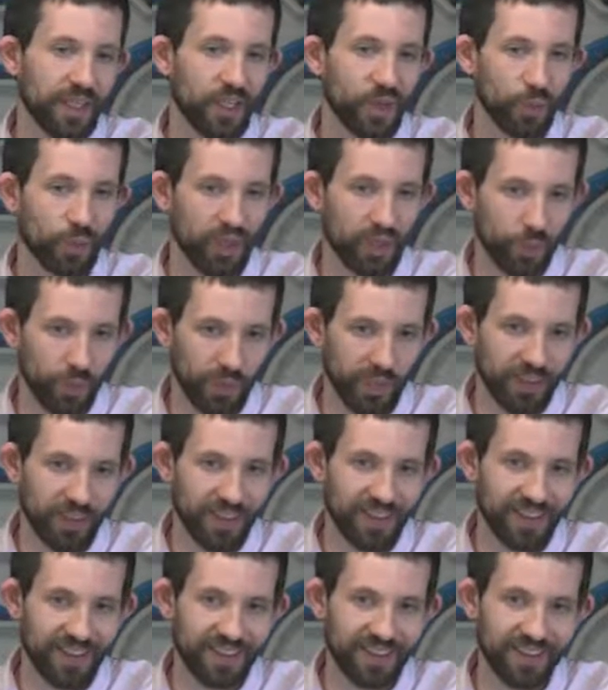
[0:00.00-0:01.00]
and we
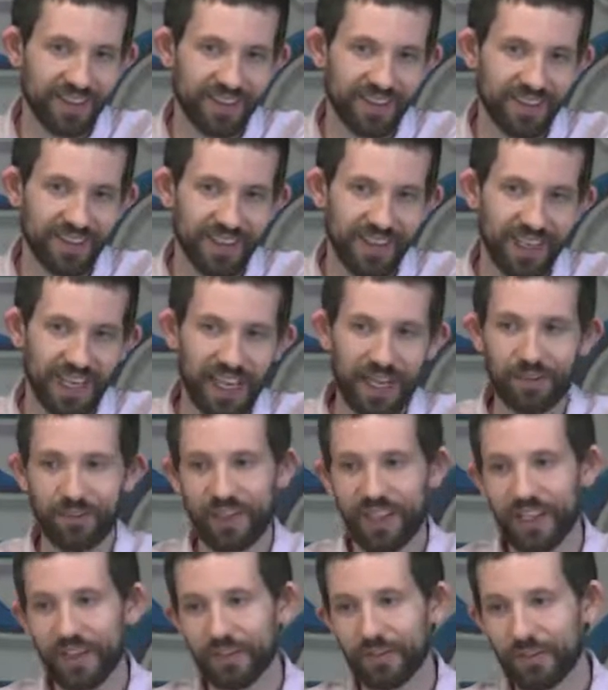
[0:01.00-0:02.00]
will have
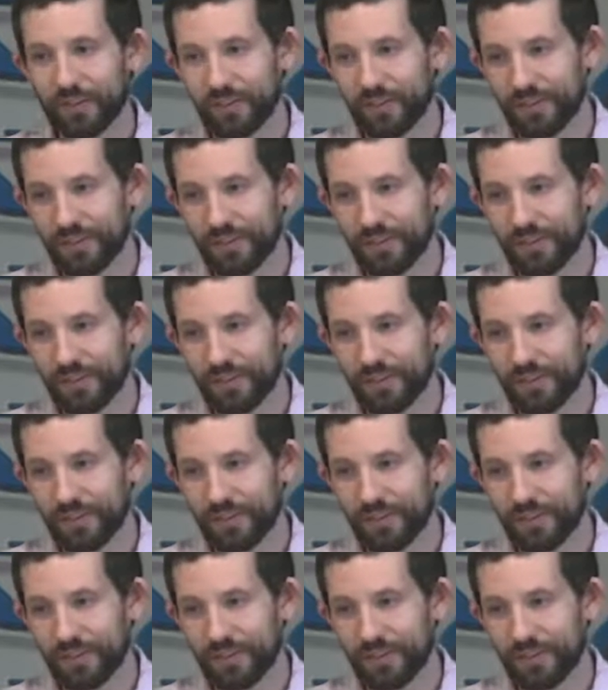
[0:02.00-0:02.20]
life.